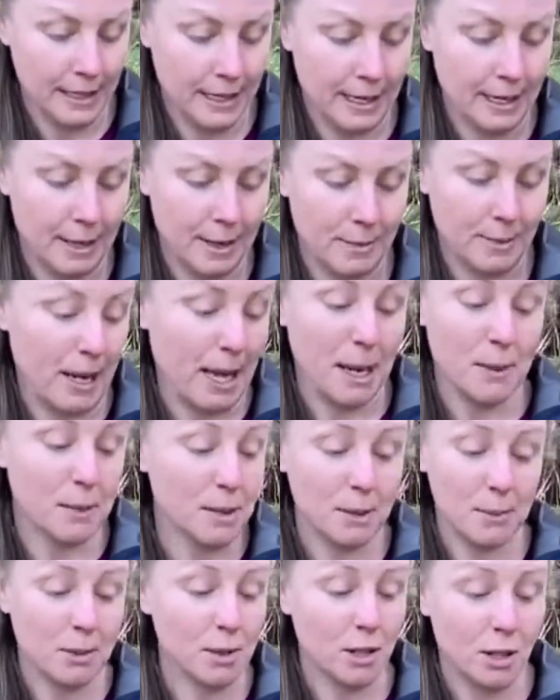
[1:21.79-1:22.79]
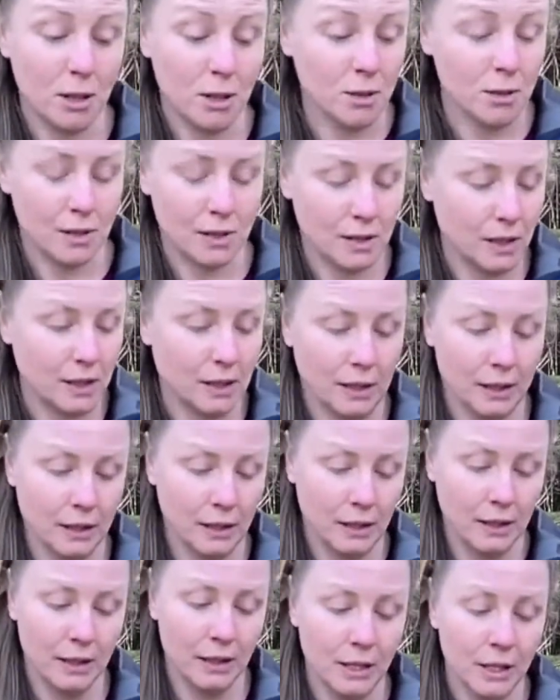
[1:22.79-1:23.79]
Epsom salts,
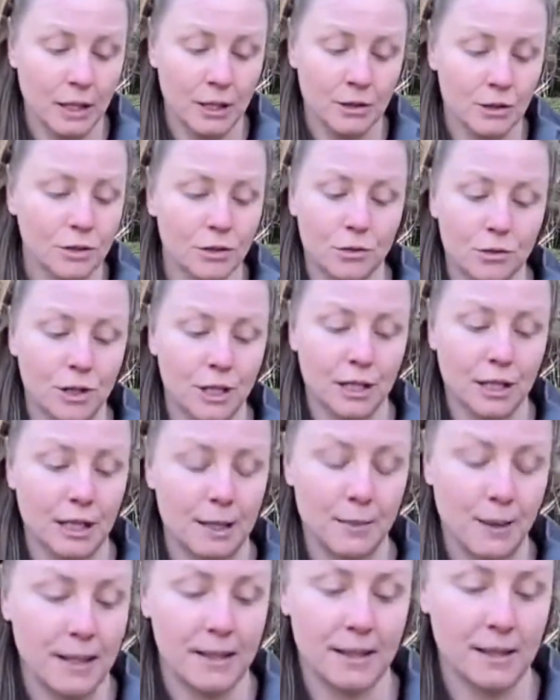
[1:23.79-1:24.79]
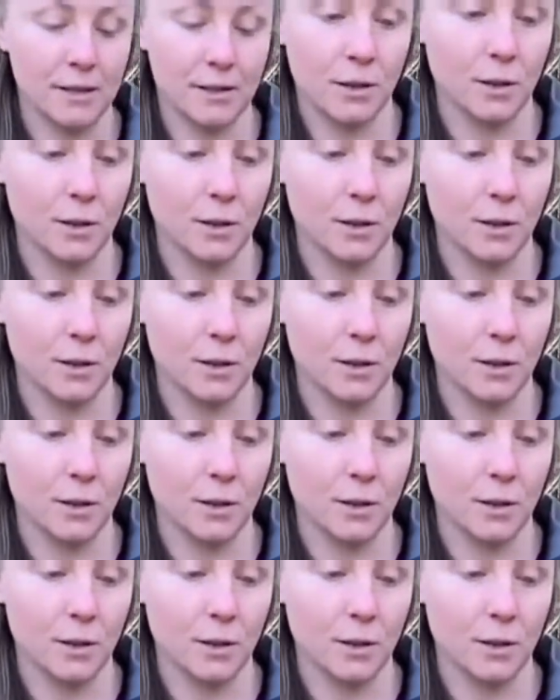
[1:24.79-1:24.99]
just really basic